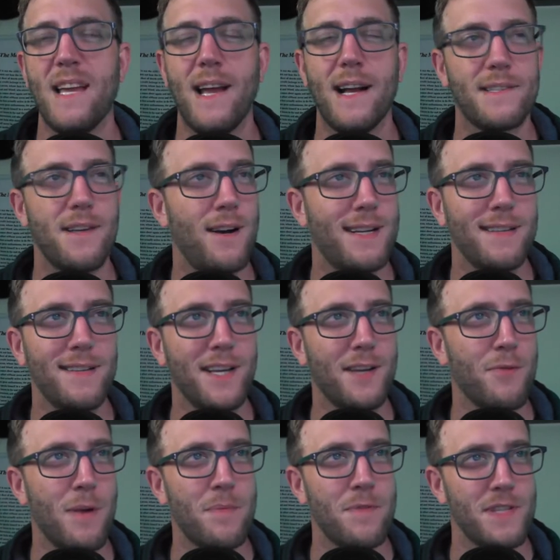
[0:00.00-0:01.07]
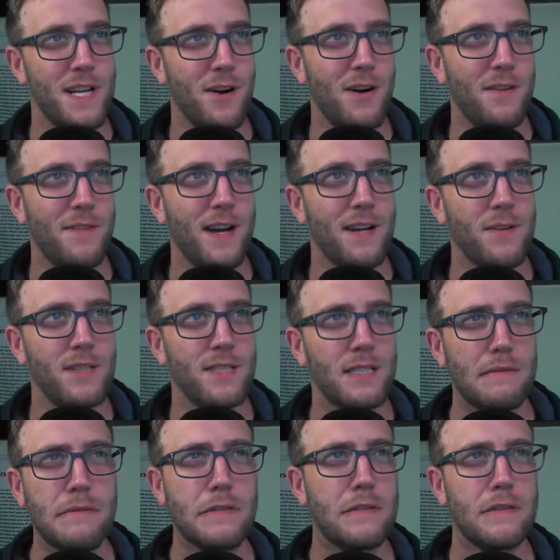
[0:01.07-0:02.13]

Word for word: Yeah, talking like you represent all veterans